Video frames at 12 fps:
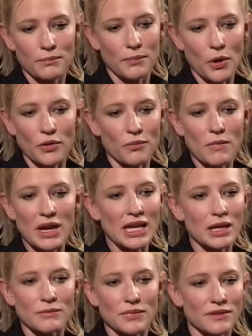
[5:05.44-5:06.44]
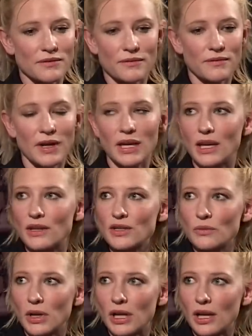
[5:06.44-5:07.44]
both mediums feed
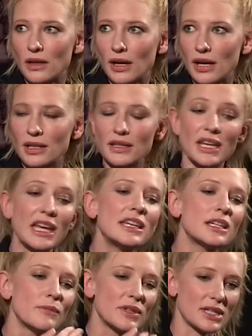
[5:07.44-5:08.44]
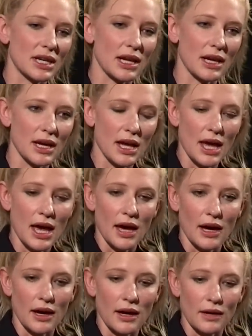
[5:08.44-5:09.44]
into one another. I think the intimacy.
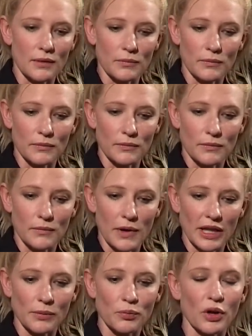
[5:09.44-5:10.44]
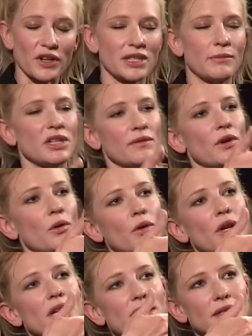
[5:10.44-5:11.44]
Um, and the proximity of your
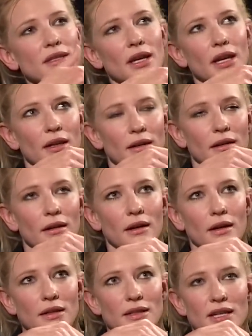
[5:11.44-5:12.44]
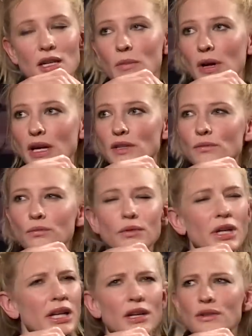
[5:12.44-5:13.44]
audience in uh, cinema is
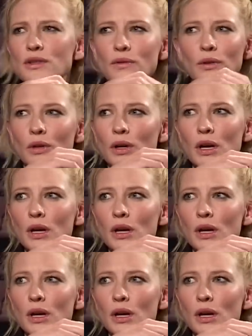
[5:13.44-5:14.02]
really useful